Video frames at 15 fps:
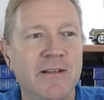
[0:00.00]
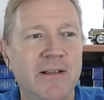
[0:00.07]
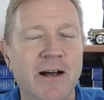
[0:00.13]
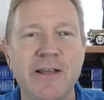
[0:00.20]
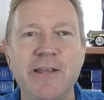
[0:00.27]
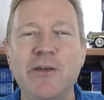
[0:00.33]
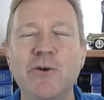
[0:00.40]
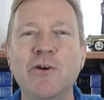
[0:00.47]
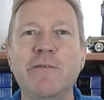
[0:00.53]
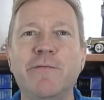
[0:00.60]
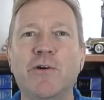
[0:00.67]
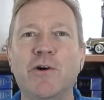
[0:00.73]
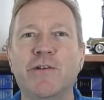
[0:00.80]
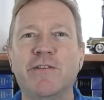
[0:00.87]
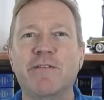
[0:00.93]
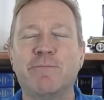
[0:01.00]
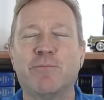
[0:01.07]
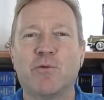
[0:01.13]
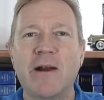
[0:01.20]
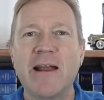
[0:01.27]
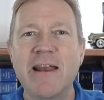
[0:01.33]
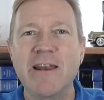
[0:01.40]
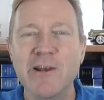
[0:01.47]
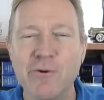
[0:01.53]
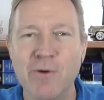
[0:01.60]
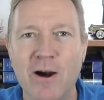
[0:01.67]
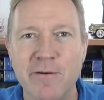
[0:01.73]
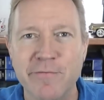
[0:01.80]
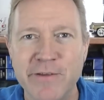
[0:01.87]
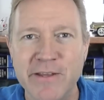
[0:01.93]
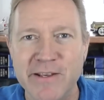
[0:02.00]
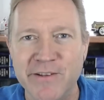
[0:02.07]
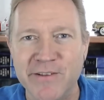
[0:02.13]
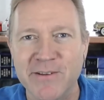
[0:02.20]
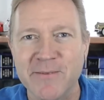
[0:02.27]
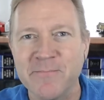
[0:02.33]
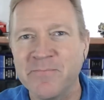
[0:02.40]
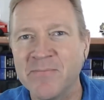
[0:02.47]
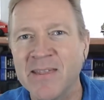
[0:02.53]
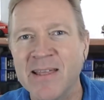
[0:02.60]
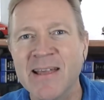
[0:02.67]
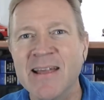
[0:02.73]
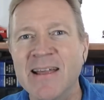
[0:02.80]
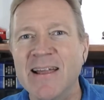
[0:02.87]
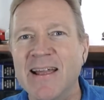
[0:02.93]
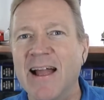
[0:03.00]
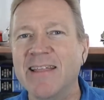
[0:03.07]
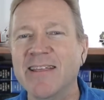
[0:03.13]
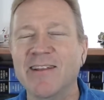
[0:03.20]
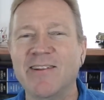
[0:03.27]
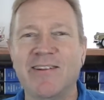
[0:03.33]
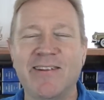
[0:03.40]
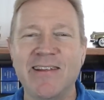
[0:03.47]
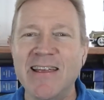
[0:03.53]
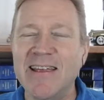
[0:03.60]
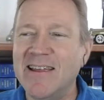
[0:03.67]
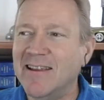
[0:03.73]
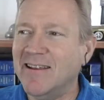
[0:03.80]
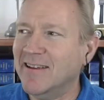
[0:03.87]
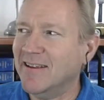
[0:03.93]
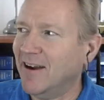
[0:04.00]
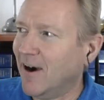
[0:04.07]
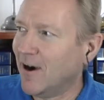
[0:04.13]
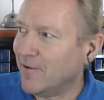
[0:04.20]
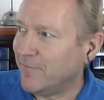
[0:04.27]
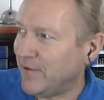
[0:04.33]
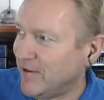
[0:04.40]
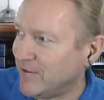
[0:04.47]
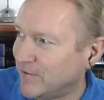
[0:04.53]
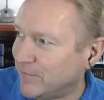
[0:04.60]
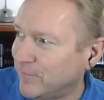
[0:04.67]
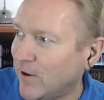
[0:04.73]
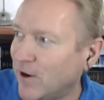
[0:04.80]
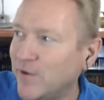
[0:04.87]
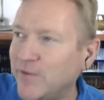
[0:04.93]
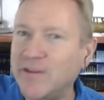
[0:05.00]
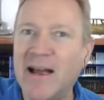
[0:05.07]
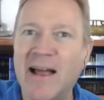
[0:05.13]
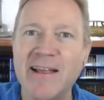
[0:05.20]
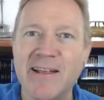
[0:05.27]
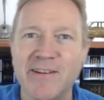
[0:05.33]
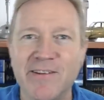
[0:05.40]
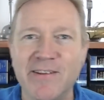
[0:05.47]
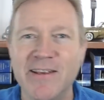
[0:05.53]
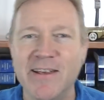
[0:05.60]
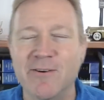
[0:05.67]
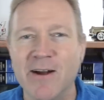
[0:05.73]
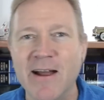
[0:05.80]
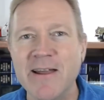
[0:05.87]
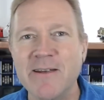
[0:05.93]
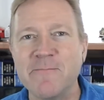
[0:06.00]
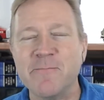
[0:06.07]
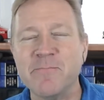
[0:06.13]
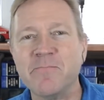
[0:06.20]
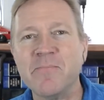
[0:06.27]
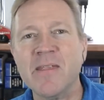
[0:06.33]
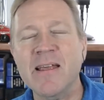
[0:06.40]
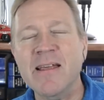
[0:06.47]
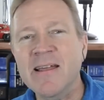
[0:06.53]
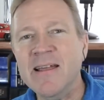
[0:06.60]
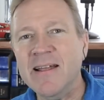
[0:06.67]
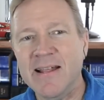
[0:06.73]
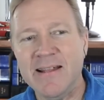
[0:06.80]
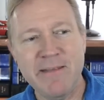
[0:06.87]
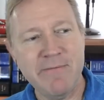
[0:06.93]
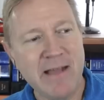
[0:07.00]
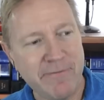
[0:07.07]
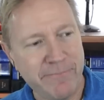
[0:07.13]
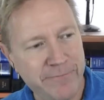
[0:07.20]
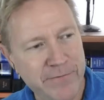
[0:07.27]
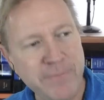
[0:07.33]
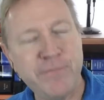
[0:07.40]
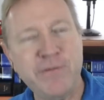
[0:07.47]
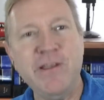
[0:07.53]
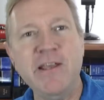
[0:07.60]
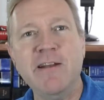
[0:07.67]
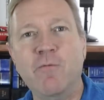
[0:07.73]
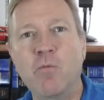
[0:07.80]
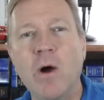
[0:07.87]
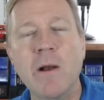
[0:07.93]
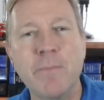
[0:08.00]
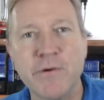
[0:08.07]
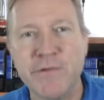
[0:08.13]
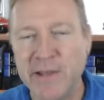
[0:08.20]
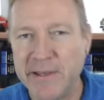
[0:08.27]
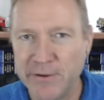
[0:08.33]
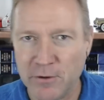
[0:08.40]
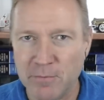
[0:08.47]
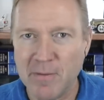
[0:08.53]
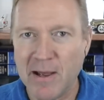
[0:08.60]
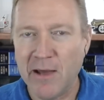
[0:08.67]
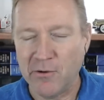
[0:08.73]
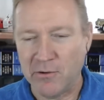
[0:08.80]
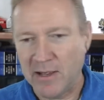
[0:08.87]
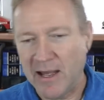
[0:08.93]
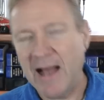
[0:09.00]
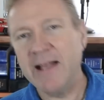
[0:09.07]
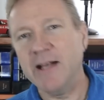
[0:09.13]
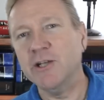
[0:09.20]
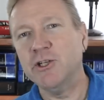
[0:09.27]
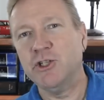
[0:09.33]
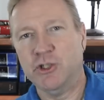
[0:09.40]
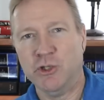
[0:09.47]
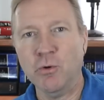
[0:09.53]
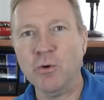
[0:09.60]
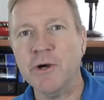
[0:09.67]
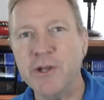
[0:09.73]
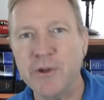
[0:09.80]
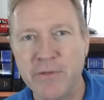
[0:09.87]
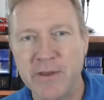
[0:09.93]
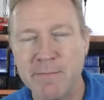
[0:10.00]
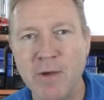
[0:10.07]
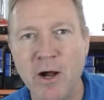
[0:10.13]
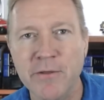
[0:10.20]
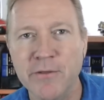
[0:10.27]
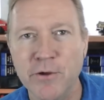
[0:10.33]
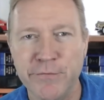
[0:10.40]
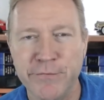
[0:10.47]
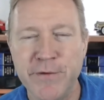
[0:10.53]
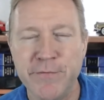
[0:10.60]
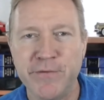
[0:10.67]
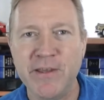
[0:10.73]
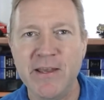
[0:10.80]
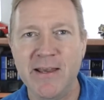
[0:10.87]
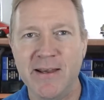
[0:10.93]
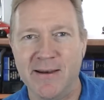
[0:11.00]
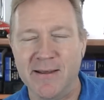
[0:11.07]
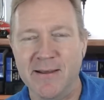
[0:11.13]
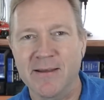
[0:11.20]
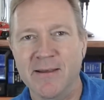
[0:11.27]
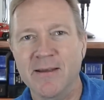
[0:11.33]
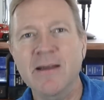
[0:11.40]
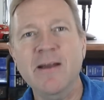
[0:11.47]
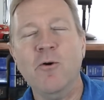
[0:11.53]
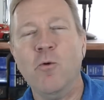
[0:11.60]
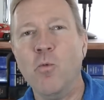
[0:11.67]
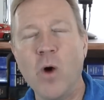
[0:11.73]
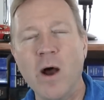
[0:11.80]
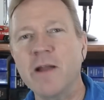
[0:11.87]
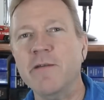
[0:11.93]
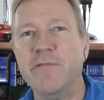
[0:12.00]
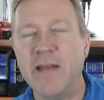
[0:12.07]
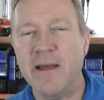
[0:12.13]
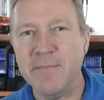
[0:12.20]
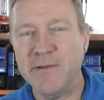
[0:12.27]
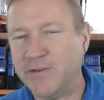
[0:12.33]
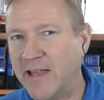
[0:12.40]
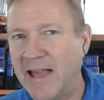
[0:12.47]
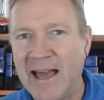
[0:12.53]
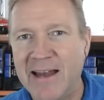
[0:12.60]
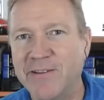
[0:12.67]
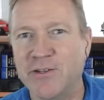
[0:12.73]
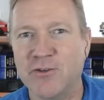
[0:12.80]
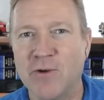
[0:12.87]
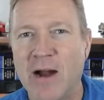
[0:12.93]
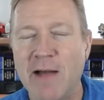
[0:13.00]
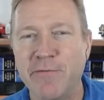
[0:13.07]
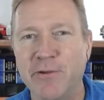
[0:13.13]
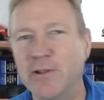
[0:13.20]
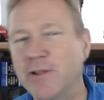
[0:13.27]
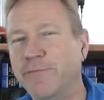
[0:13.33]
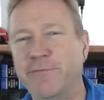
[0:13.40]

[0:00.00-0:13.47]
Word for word: a universe of brand new RVs, and you see RVs as far as the eye can see, right? And they've got 15 of one particular model. I assure you that among those 15, one of them is catastrophically,